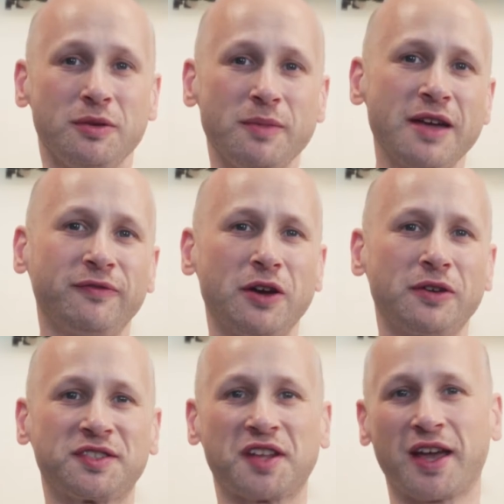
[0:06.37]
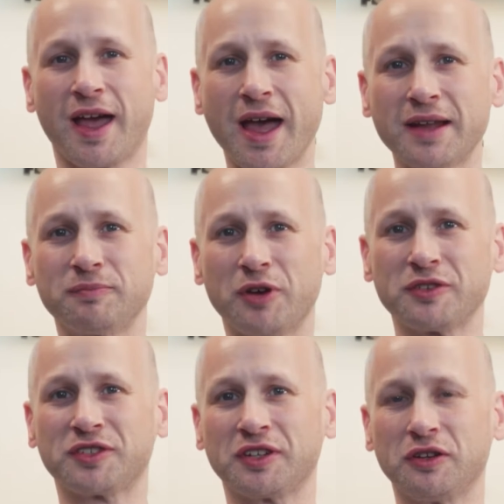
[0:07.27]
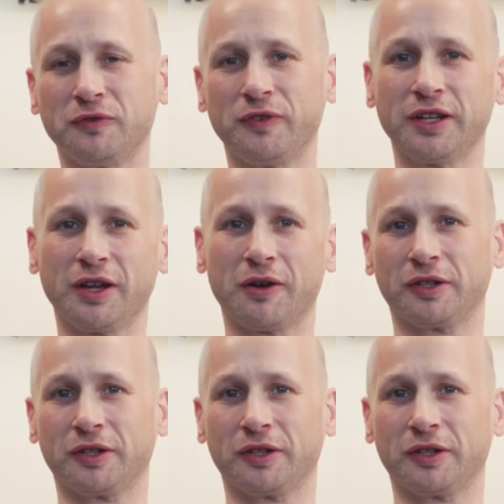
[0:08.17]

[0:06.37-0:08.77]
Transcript: You may have noticed I hadn't posted a new video